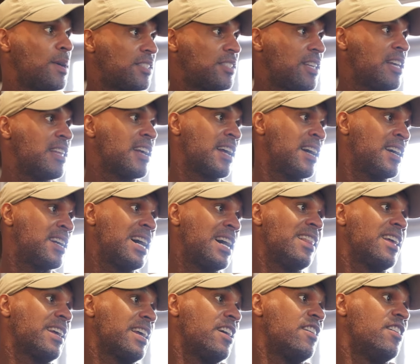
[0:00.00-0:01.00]
the best guy.
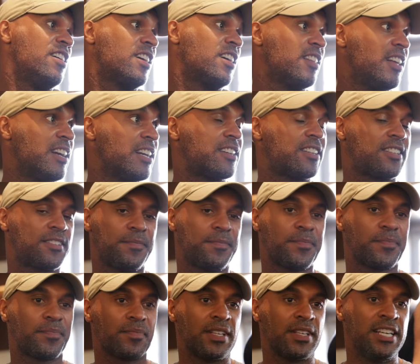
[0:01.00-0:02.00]
Like, yeah.
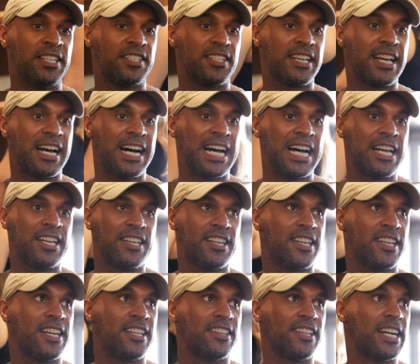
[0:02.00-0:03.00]
He's a guy,
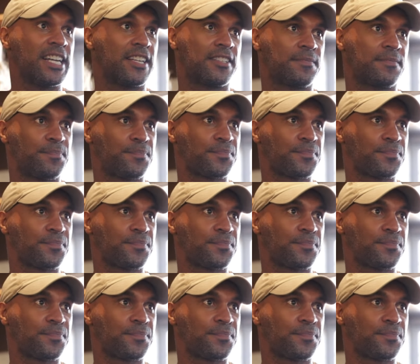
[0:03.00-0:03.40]
again, like,